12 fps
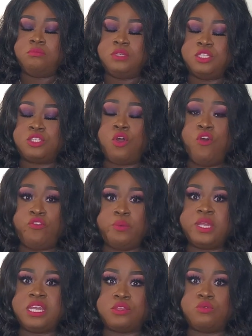So hopefully
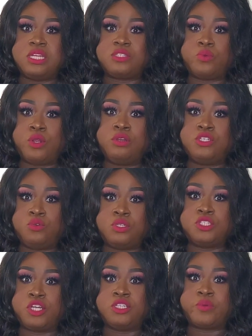we get through this. We're only doing
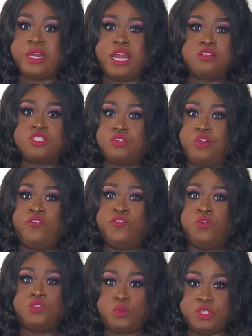desserts right now, so no
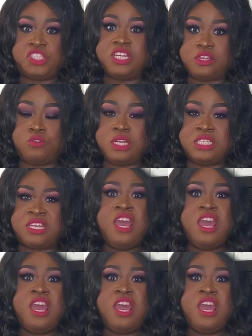food, so we should get through this.